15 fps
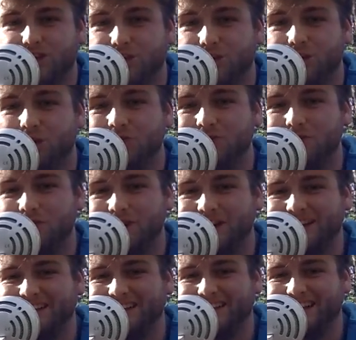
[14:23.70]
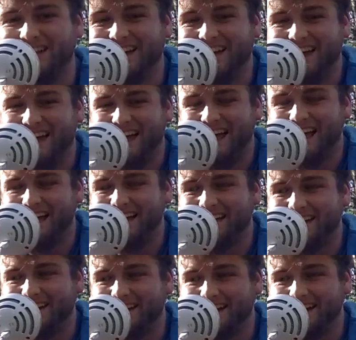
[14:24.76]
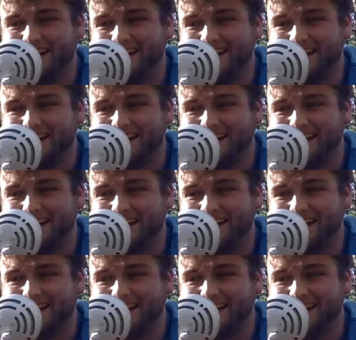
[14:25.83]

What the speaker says: so loafed about it. And